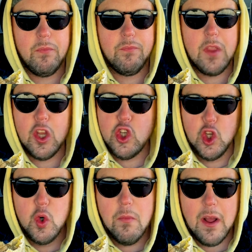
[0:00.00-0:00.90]
a
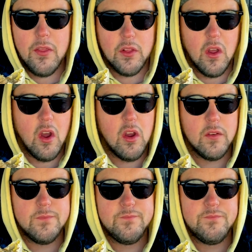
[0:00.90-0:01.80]
2 month long
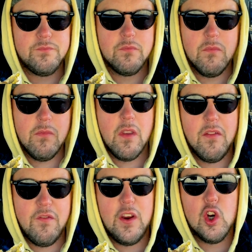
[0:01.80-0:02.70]

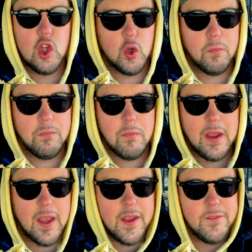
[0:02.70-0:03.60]
fear loop in my
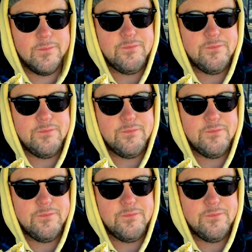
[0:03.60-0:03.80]
head.